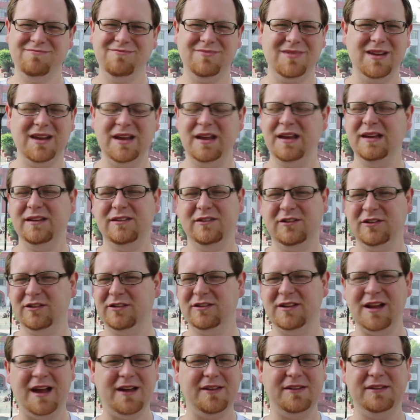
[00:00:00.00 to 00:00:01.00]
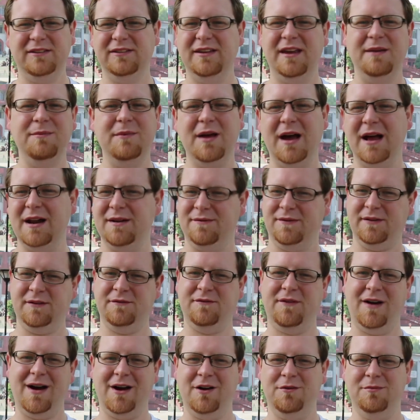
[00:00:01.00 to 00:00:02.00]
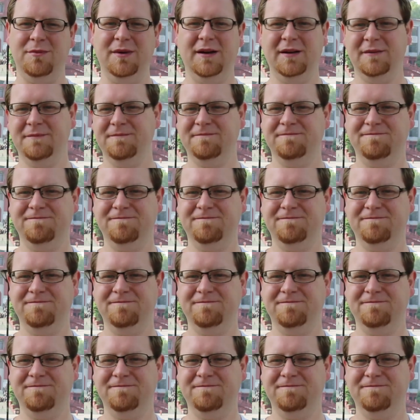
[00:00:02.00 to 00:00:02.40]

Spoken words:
it's just not the same kind of environment.